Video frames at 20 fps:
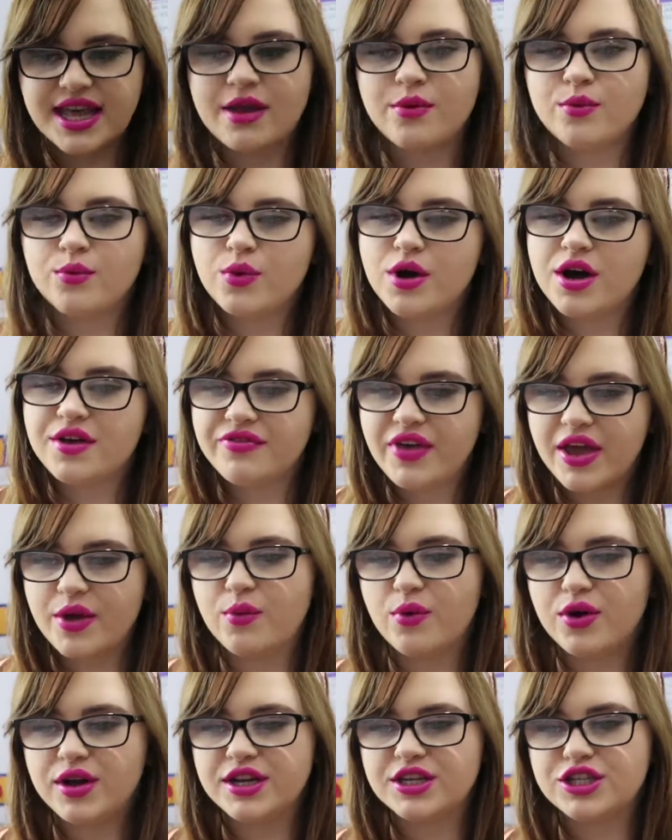and what they
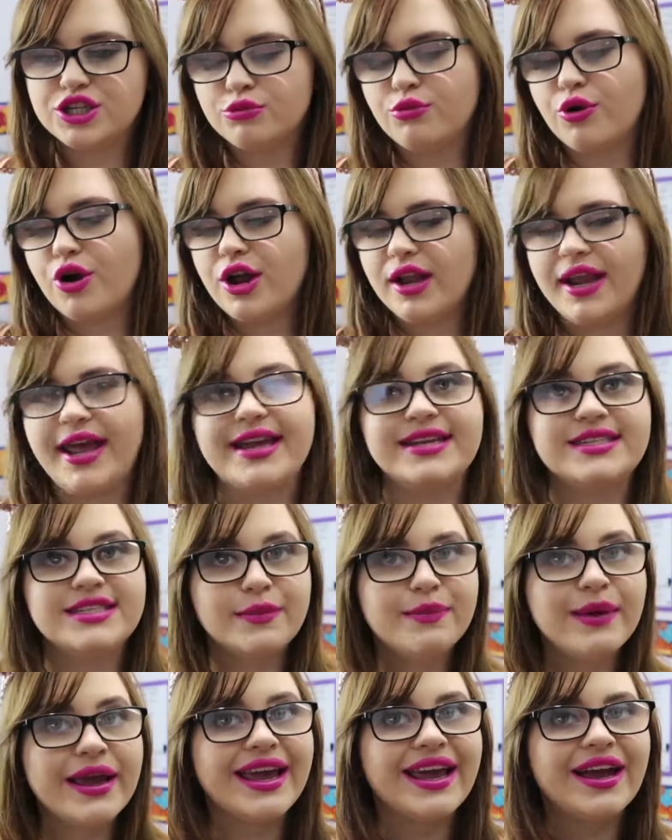wanted Tomorrowland
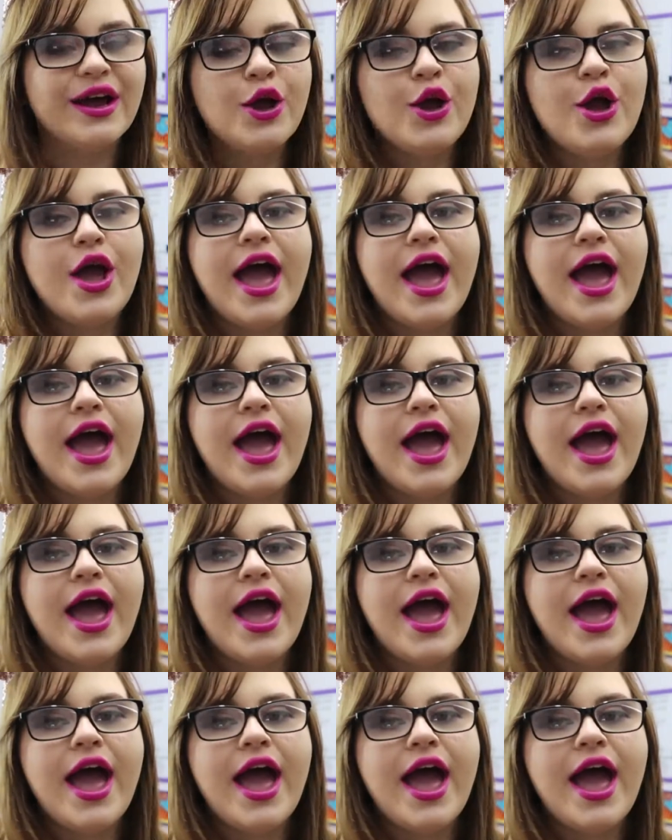to be.